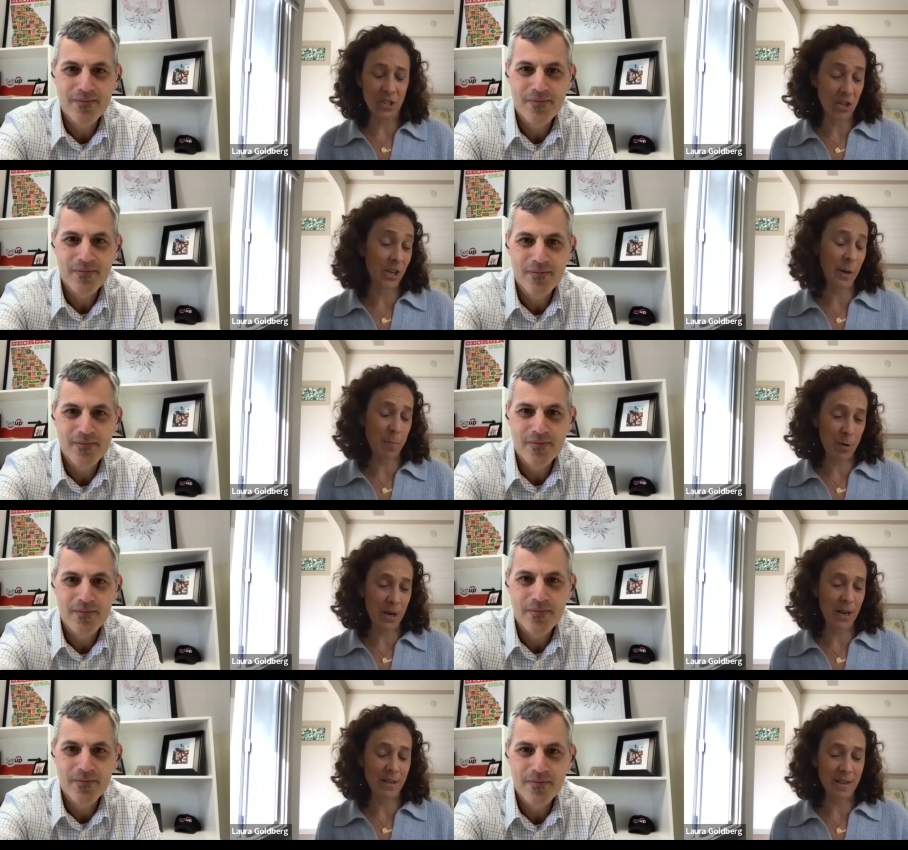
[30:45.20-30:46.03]
Speaker 1: the target
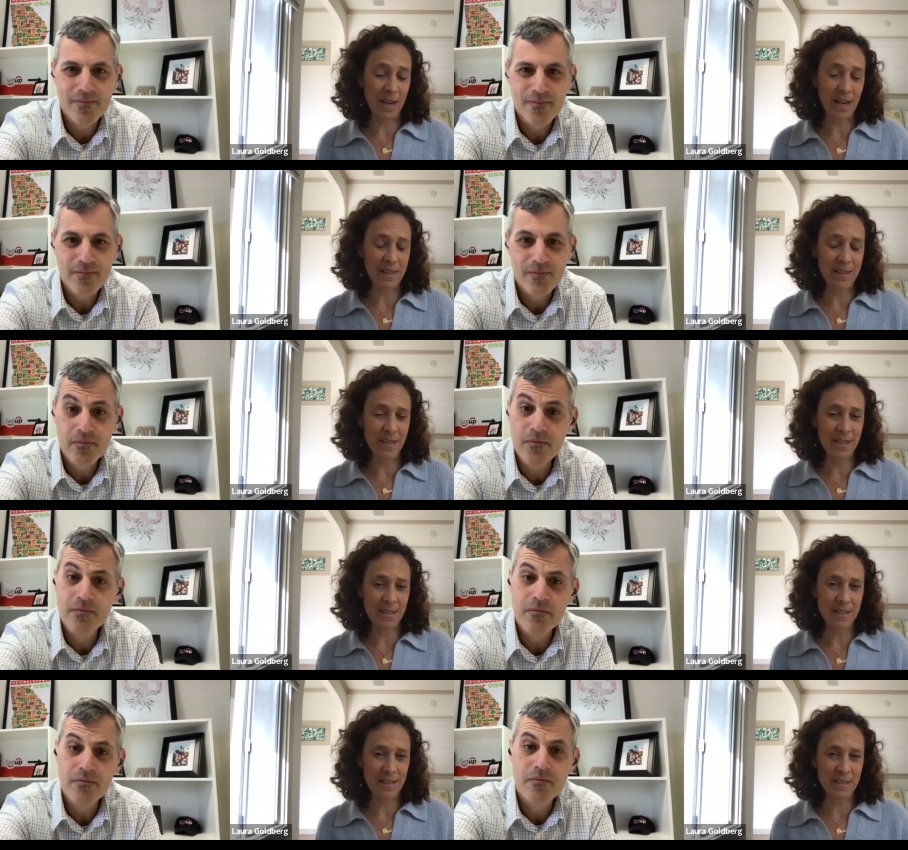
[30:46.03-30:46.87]
brand i think
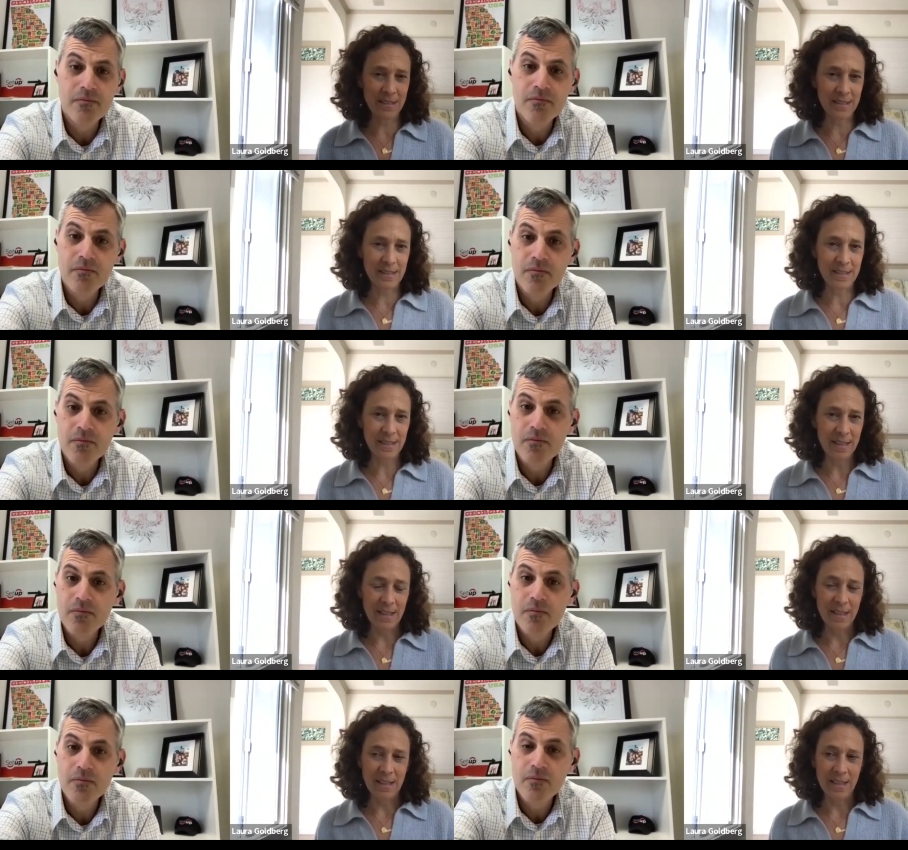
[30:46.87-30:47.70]
it mm. is
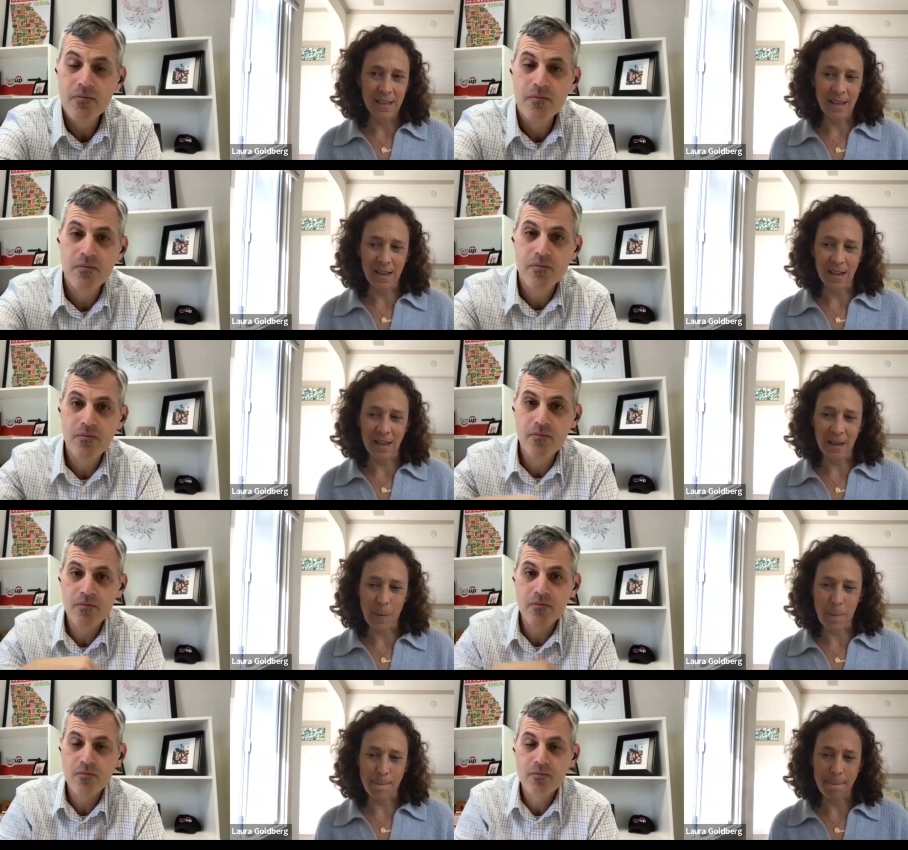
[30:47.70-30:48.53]

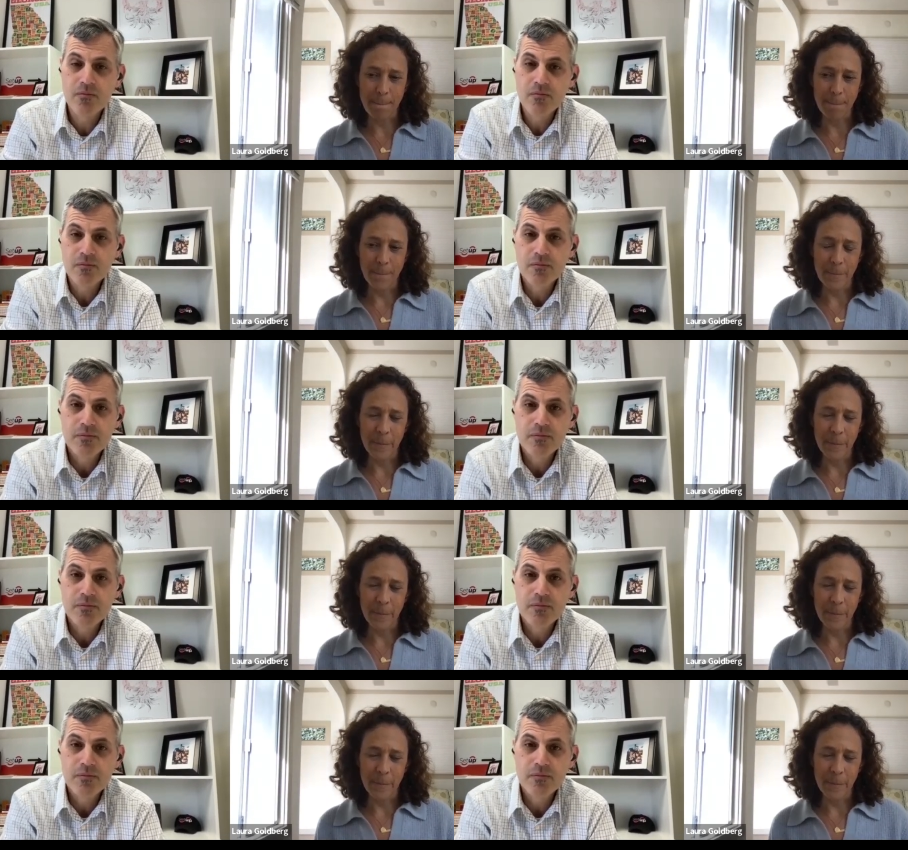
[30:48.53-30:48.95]
um